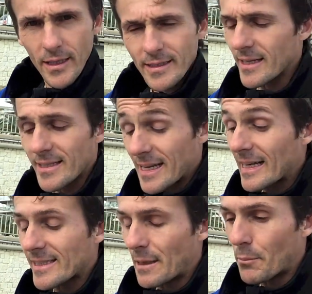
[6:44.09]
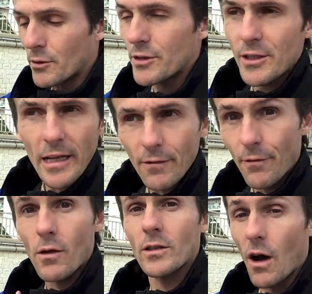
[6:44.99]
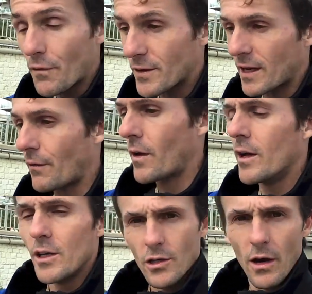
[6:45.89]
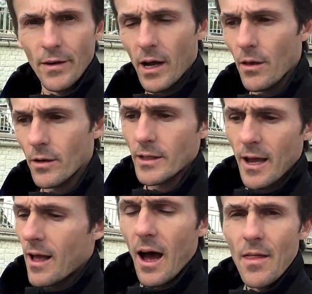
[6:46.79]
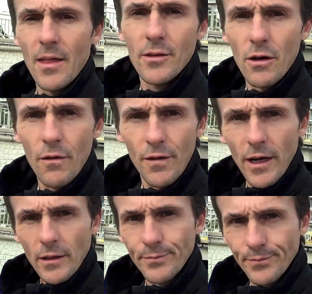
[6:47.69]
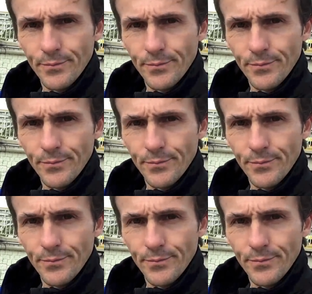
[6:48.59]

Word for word: It's, it's that simple. You take the focus off yourself, serving others, and then there's no fear.